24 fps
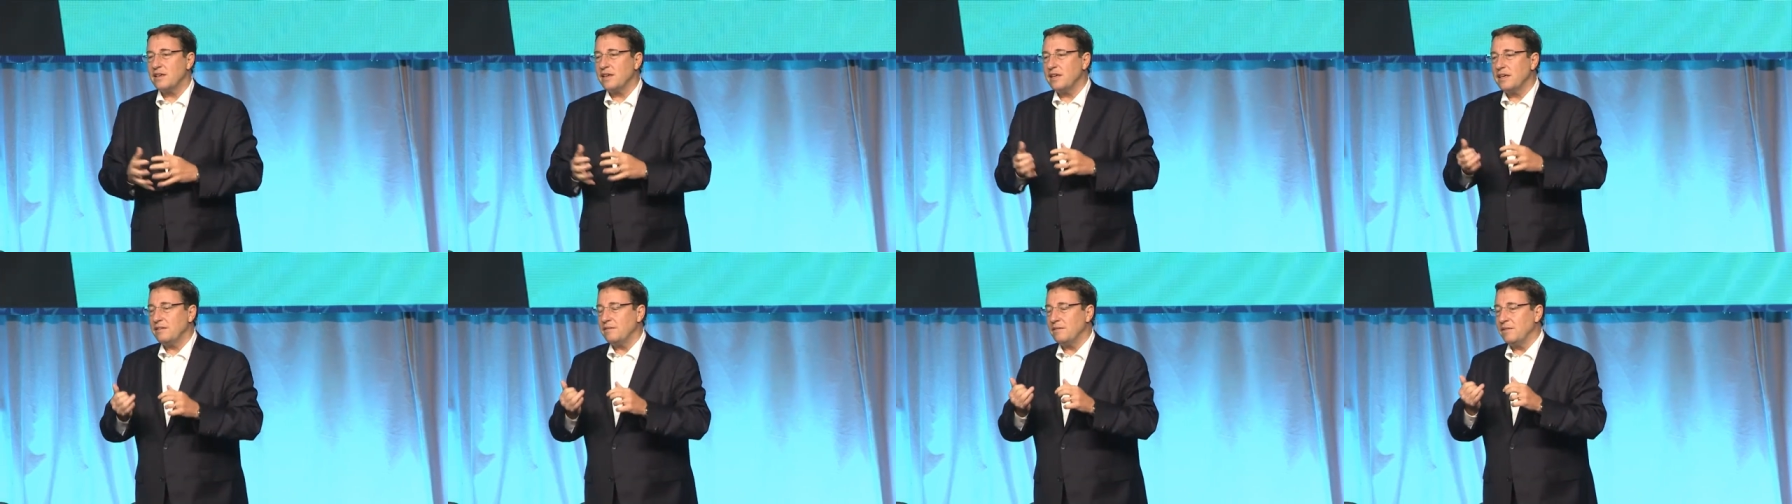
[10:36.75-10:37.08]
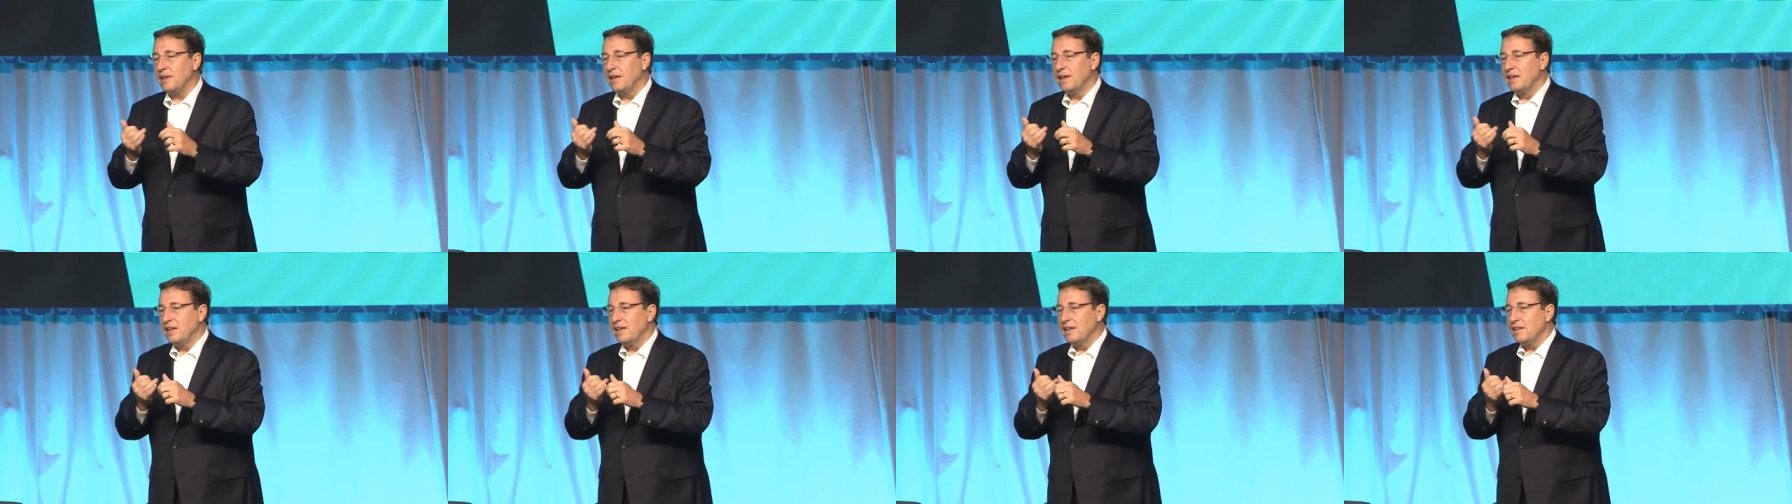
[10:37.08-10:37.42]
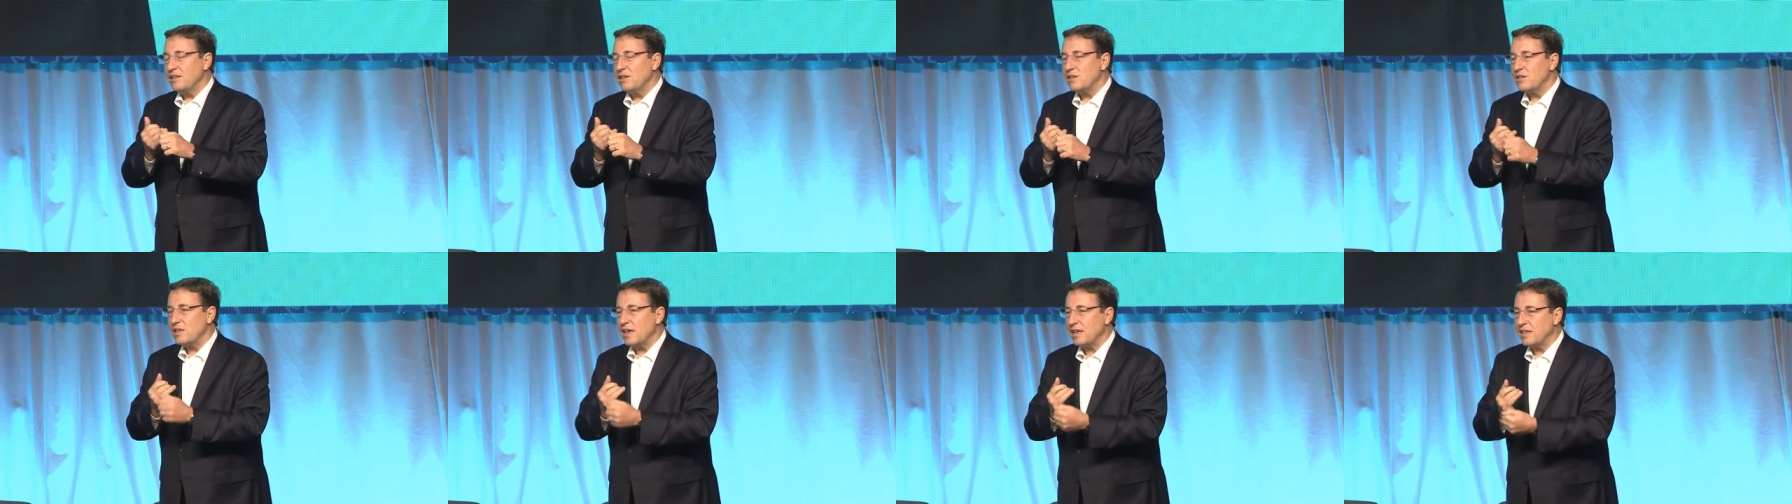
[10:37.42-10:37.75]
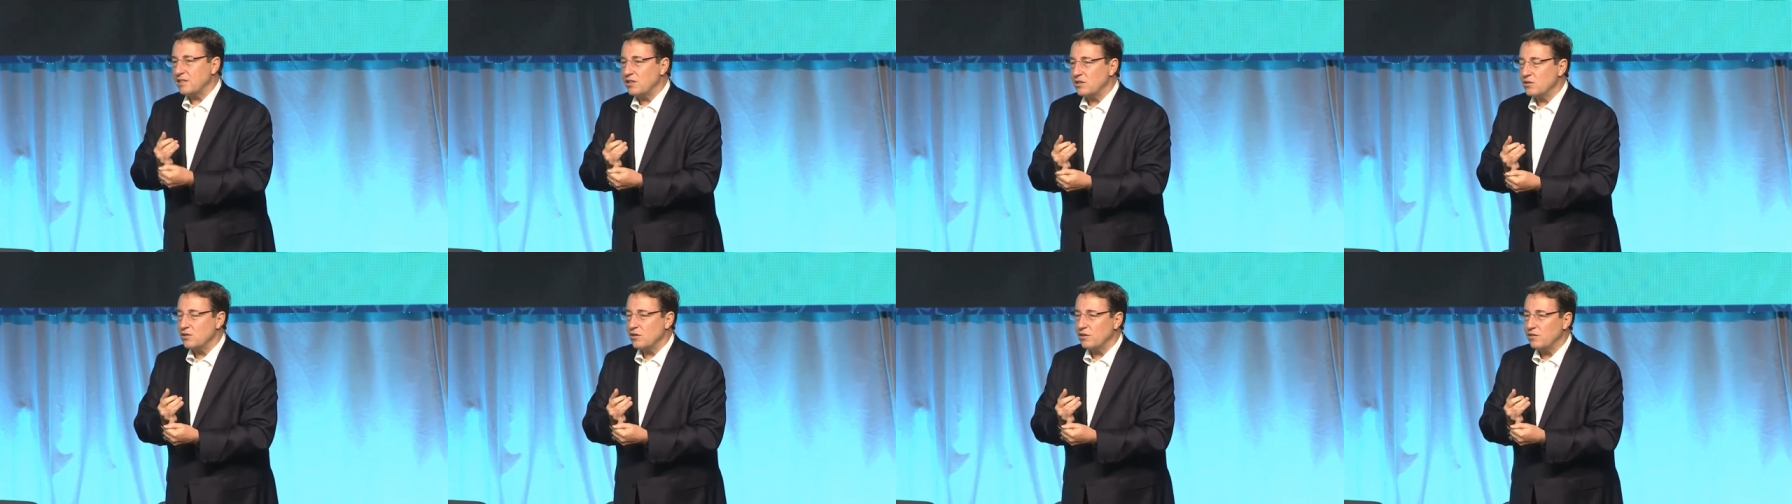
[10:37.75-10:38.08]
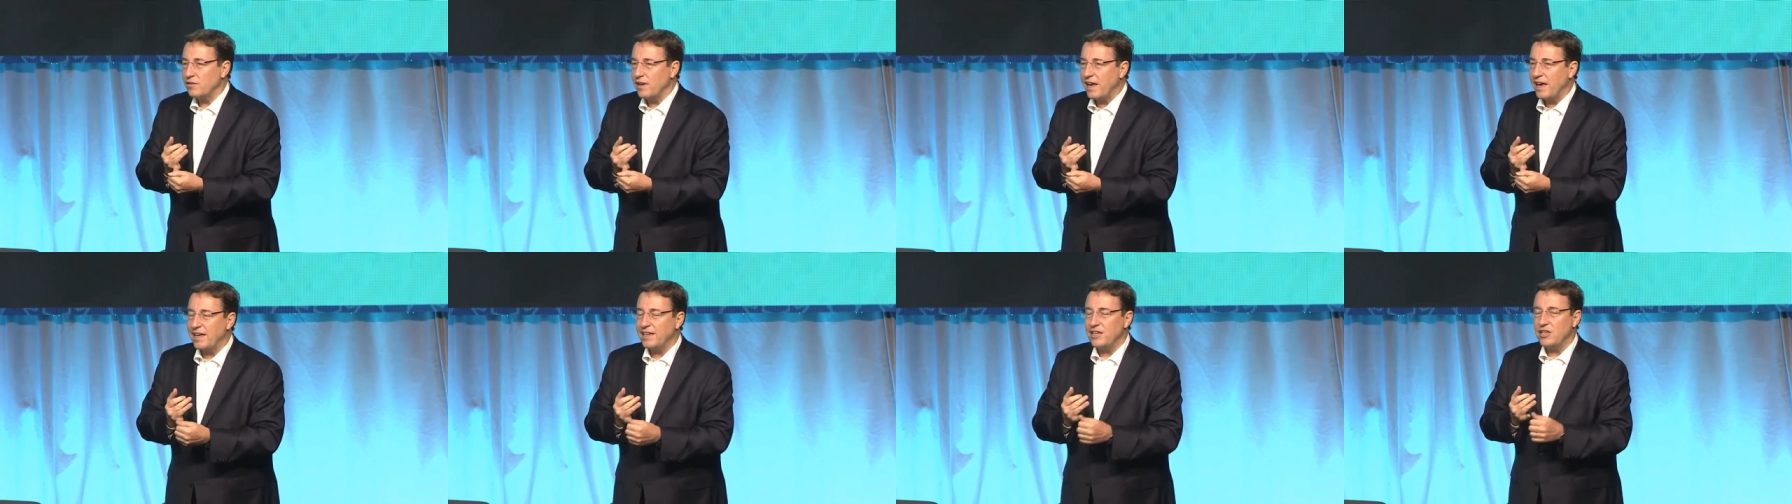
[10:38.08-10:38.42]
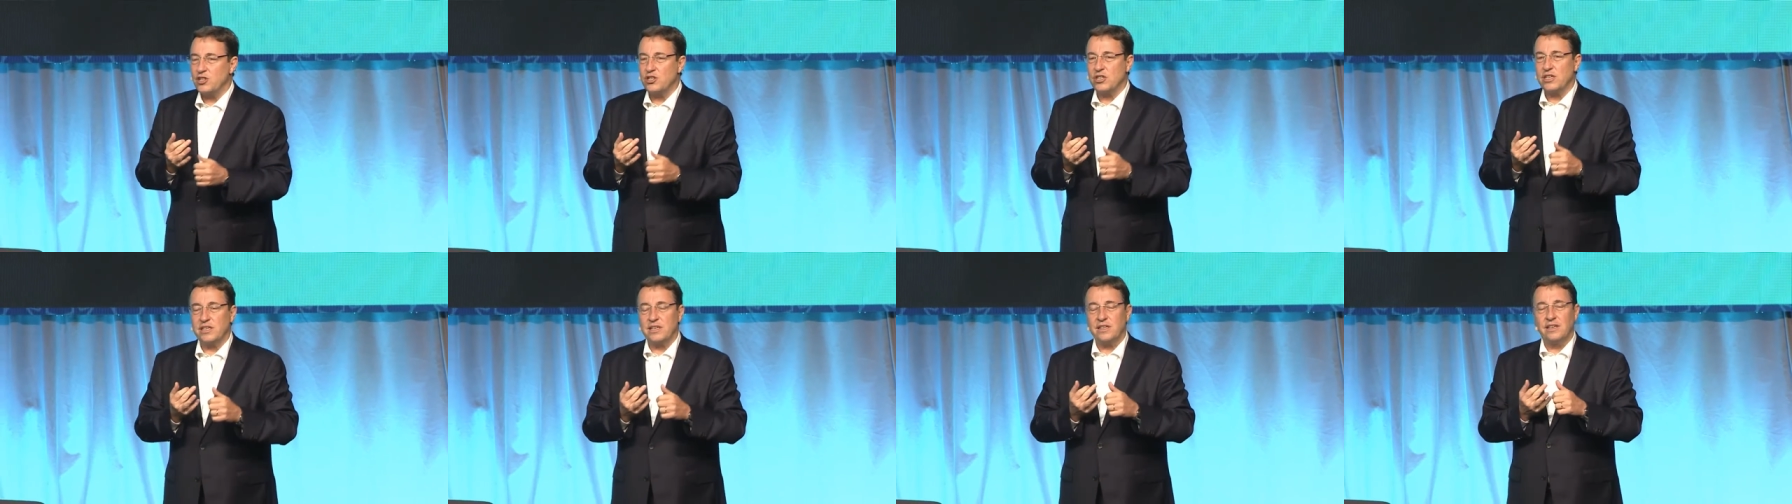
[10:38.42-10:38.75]
in the sectors of
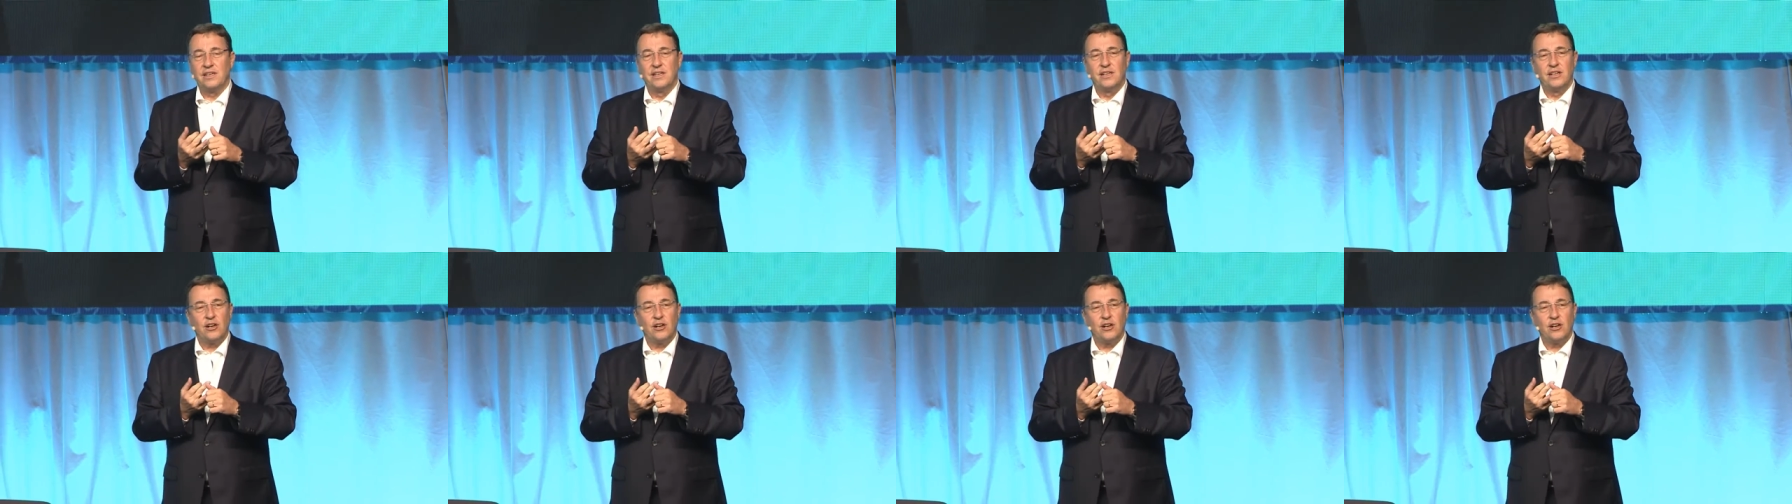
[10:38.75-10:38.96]
energy,